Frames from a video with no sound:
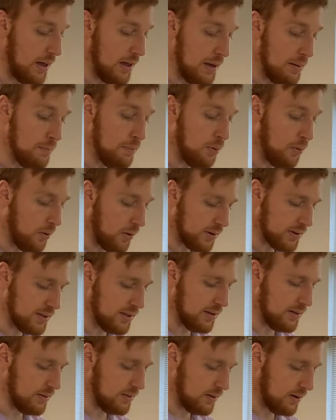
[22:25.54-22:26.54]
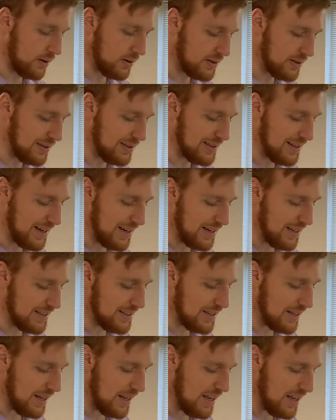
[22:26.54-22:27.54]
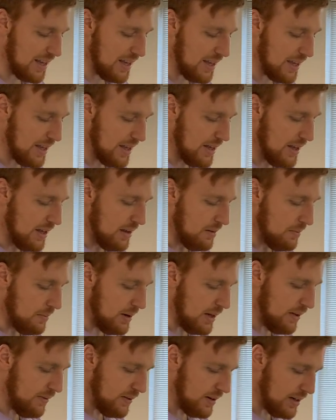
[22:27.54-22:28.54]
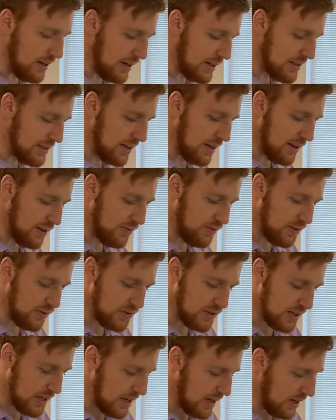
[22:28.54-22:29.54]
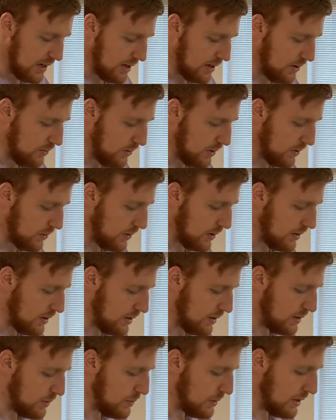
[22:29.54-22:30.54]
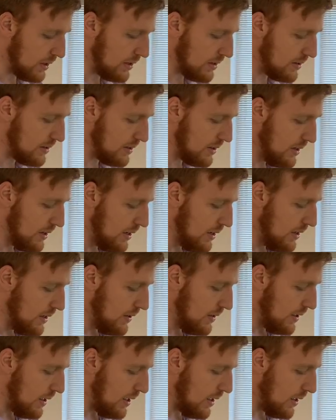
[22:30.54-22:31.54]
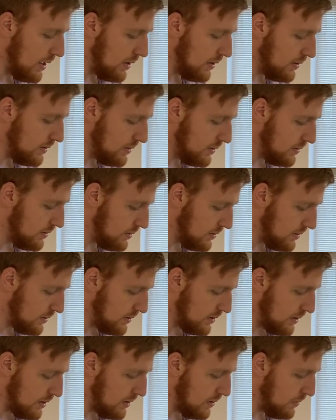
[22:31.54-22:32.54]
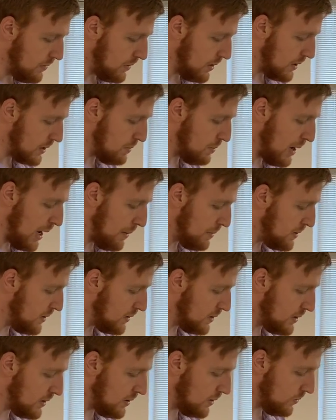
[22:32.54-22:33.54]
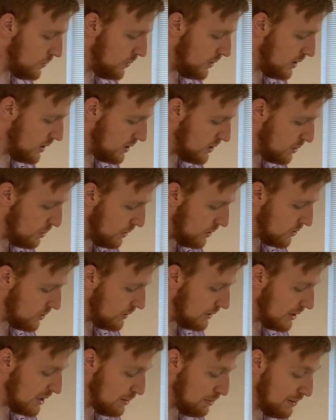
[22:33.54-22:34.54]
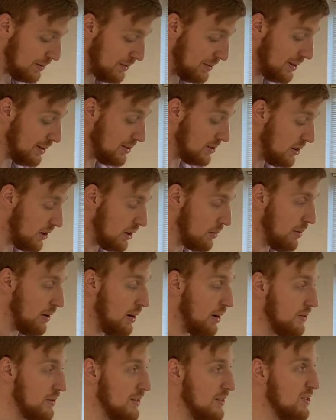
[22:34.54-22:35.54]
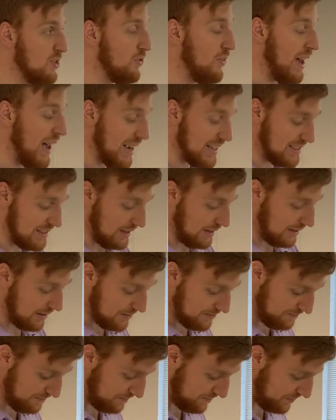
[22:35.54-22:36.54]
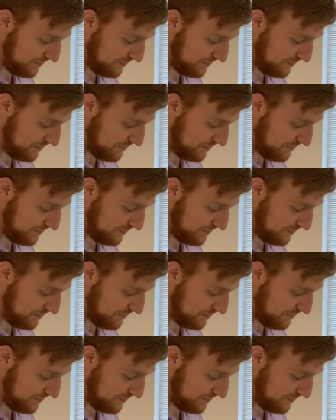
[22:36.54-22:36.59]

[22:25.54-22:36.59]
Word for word: import to our society today, but even in Isaiah 58, and I want to read this because as Baptists, one of the spiritual disciplines we don't talk about often is fasting,